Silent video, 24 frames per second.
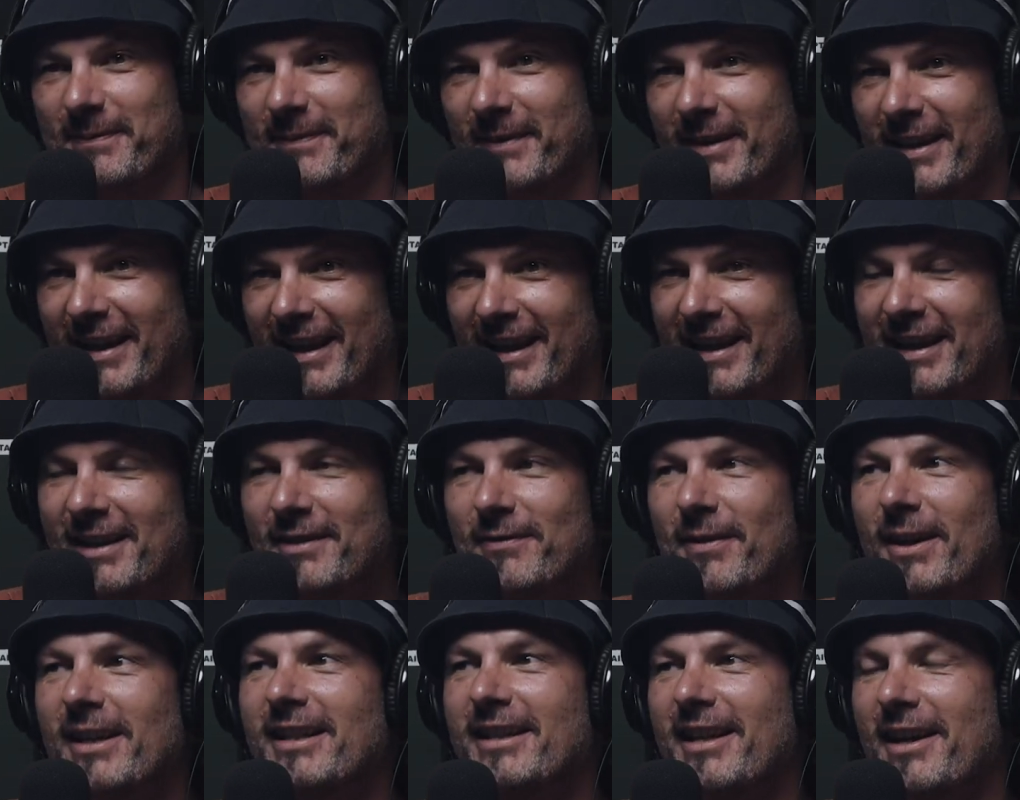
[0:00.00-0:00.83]
And it's
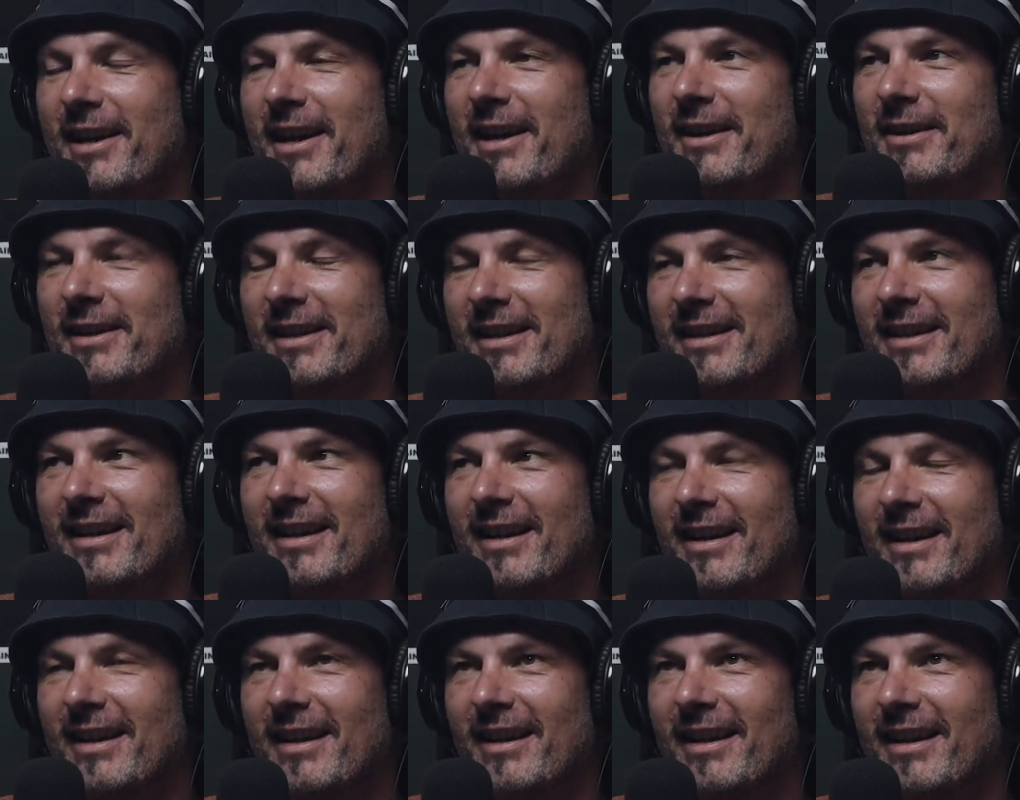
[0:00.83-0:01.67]
funny though how
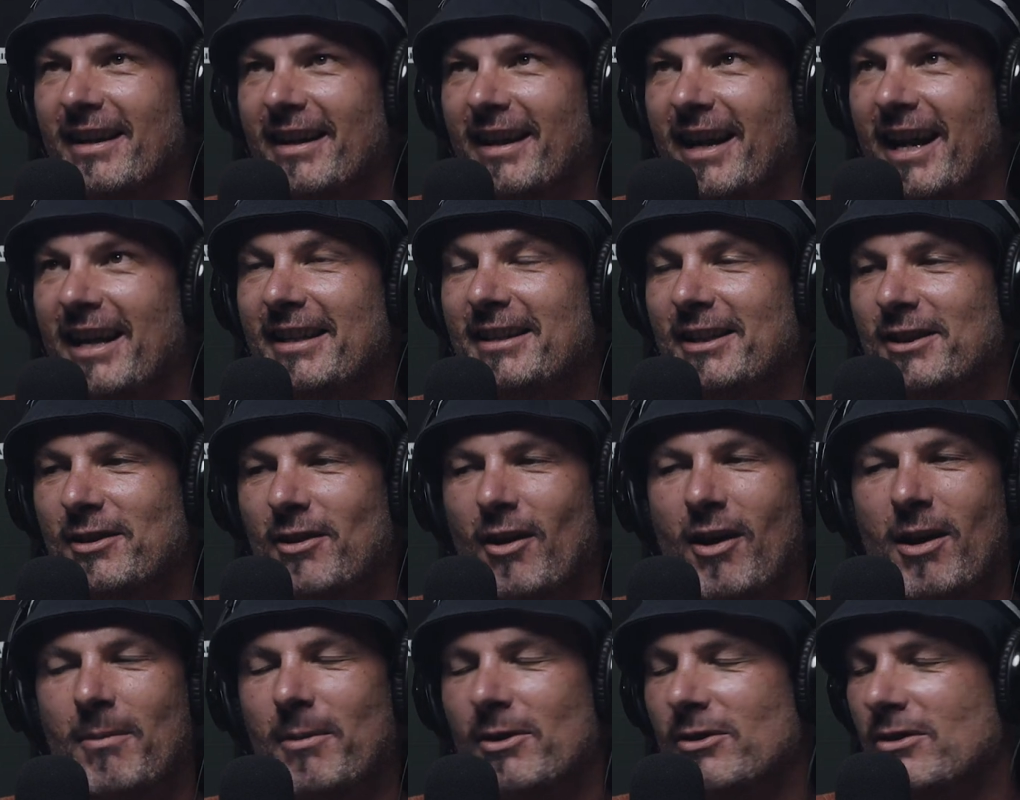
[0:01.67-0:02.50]
at the
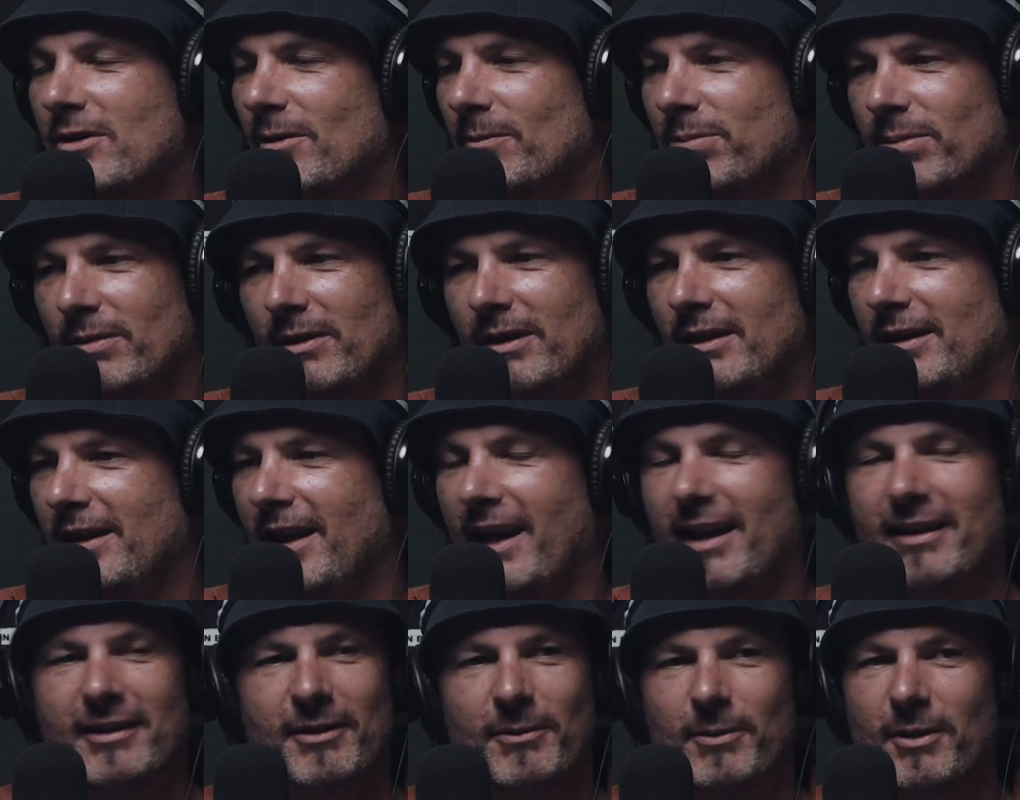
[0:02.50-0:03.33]
time I was completely
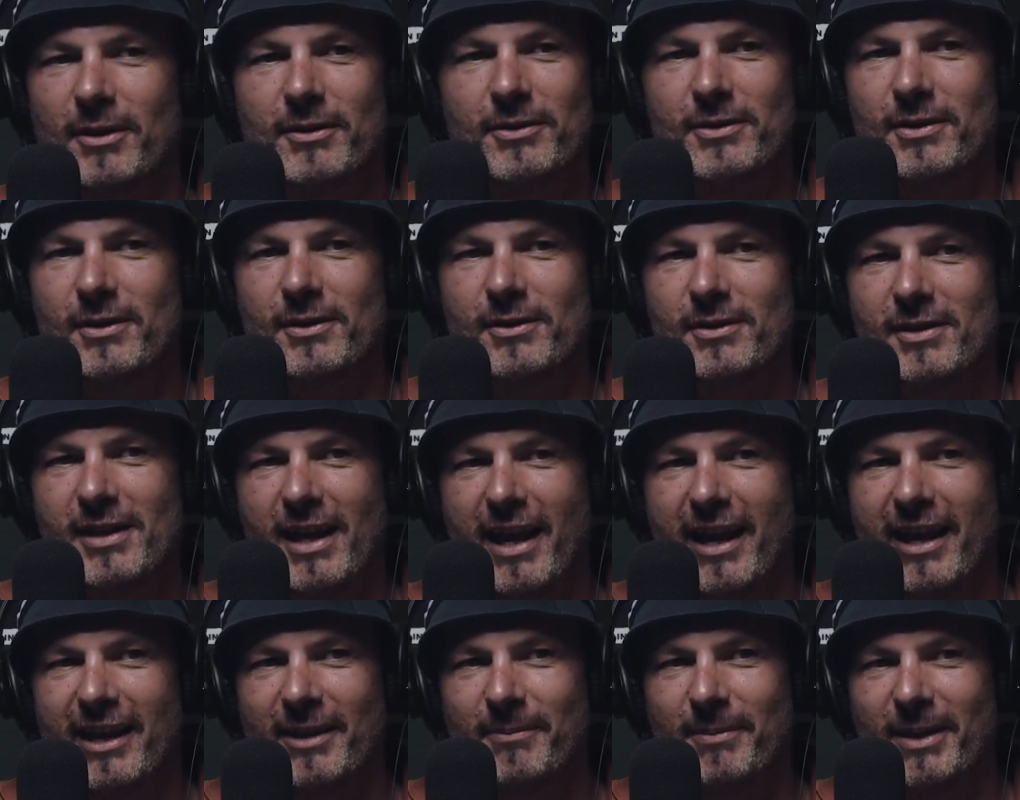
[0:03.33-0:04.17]
anti what she was
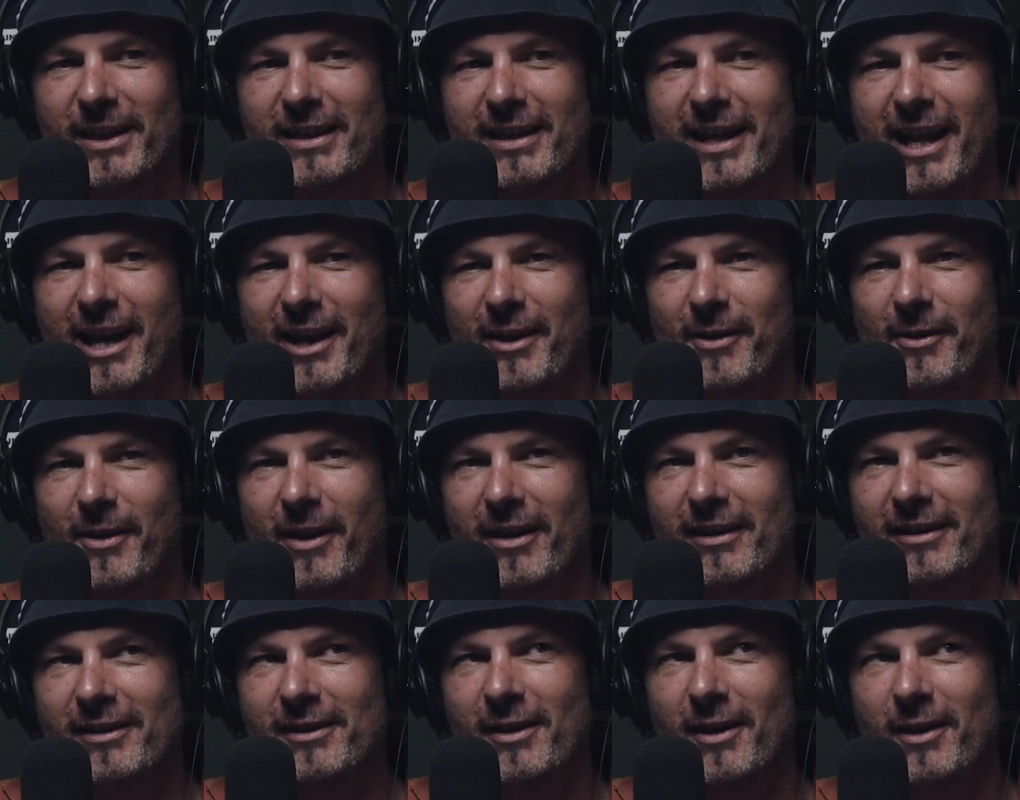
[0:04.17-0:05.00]
saying, but now
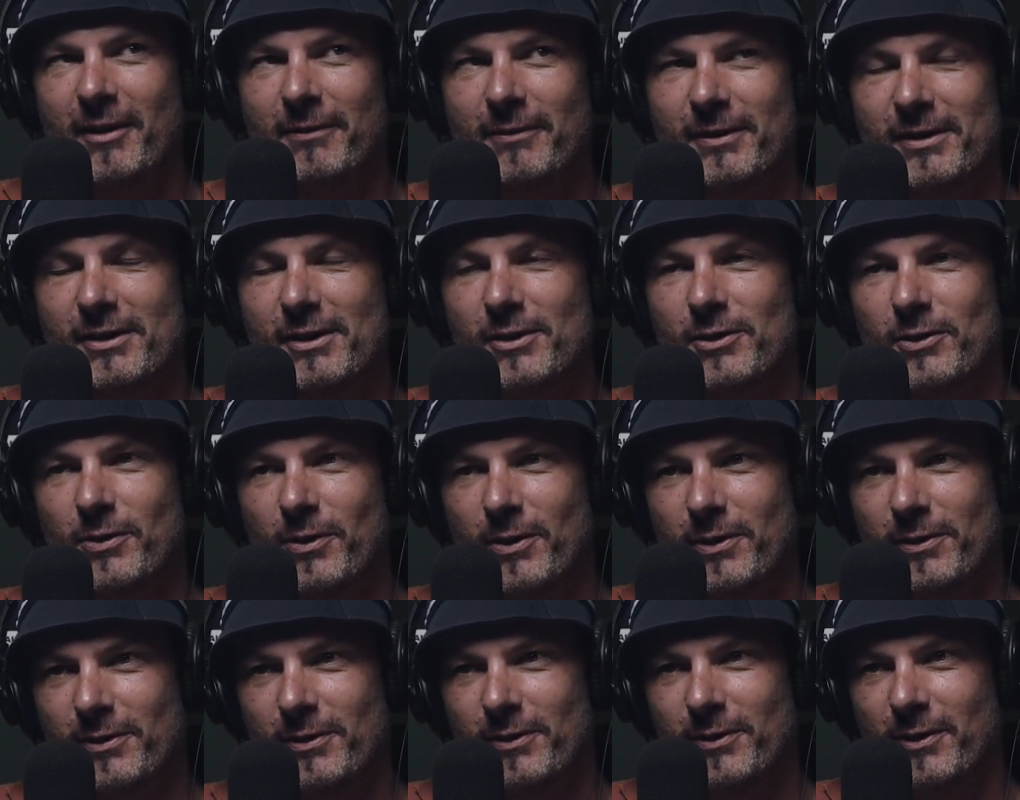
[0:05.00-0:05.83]
I don't know if it's the
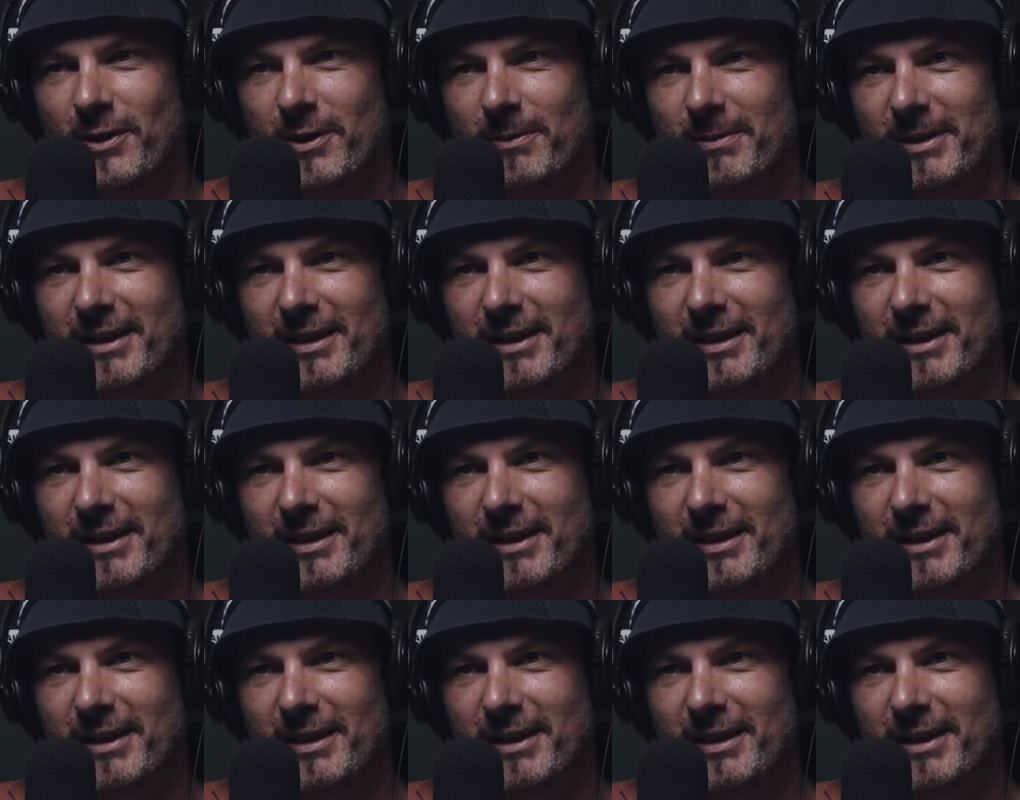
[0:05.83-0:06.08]
truth or not.